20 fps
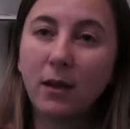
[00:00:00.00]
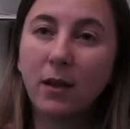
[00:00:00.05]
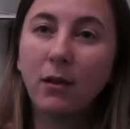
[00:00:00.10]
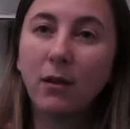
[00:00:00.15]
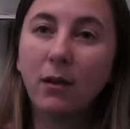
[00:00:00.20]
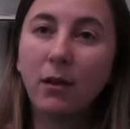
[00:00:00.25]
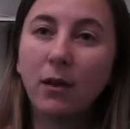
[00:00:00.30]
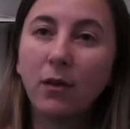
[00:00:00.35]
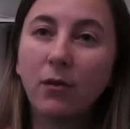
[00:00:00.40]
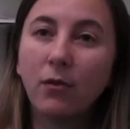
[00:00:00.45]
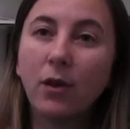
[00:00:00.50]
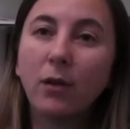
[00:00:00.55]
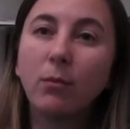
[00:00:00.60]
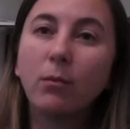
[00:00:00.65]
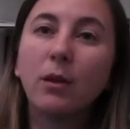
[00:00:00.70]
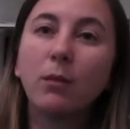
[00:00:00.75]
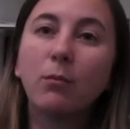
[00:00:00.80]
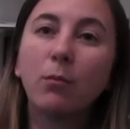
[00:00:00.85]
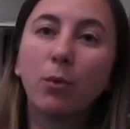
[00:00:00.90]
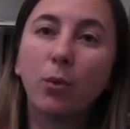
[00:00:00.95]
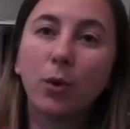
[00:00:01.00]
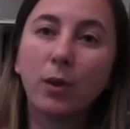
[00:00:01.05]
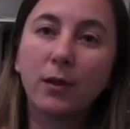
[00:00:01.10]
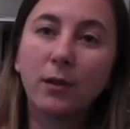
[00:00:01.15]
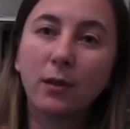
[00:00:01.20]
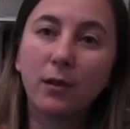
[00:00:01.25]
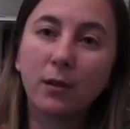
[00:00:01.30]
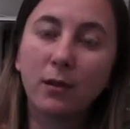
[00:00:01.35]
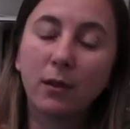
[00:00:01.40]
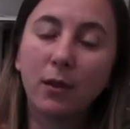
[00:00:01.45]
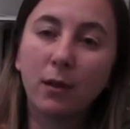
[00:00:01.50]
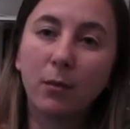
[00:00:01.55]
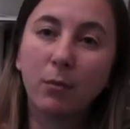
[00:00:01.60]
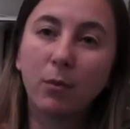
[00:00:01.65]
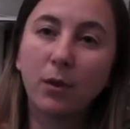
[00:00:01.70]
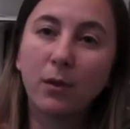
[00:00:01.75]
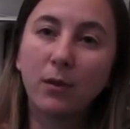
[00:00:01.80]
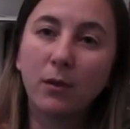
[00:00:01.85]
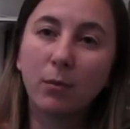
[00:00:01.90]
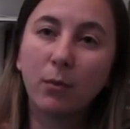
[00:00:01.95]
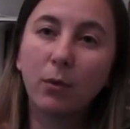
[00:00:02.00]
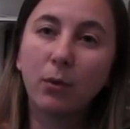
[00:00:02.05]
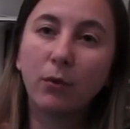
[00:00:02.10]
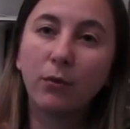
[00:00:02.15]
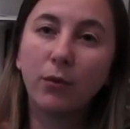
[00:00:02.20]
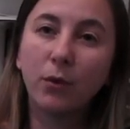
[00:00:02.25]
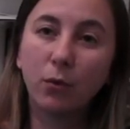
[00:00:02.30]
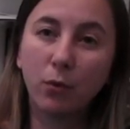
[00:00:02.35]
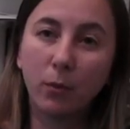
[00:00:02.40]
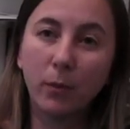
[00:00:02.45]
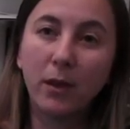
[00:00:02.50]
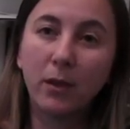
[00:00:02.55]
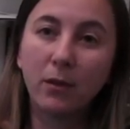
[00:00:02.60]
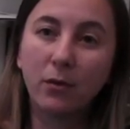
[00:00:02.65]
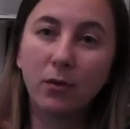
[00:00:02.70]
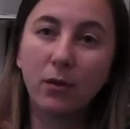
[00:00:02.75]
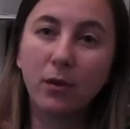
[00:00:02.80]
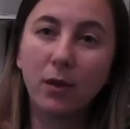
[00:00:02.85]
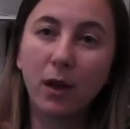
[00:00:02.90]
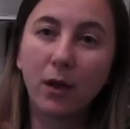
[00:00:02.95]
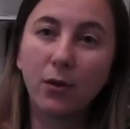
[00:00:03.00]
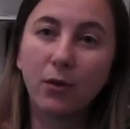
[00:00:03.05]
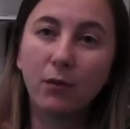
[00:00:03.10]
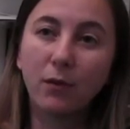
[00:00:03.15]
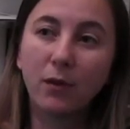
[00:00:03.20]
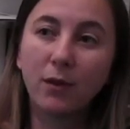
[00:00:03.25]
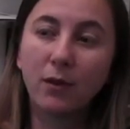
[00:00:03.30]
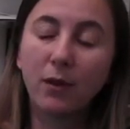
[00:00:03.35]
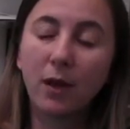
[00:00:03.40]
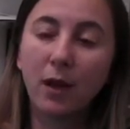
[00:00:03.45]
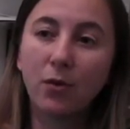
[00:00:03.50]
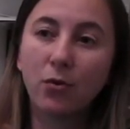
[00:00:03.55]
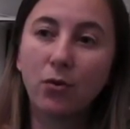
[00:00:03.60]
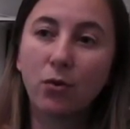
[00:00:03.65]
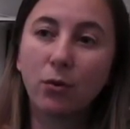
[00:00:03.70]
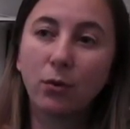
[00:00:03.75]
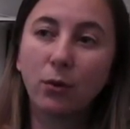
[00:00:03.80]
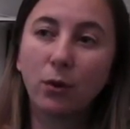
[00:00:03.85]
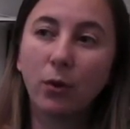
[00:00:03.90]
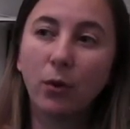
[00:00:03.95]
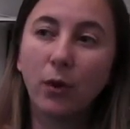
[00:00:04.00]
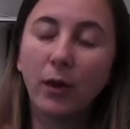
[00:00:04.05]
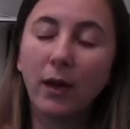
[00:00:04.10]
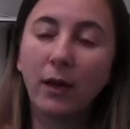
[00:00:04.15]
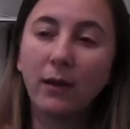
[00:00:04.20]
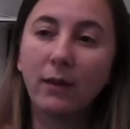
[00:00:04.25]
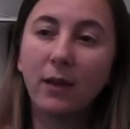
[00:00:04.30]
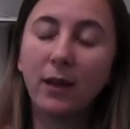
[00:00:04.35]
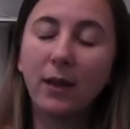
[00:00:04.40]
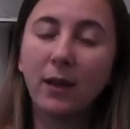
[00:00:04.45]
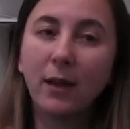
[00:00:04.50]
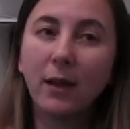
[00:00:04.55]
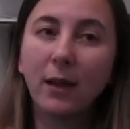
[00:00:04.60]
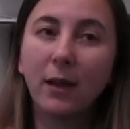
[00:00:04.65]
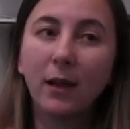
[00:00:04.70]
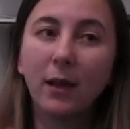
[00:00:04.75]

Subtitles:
an incredibly important principle of the European Society of International Law, and I think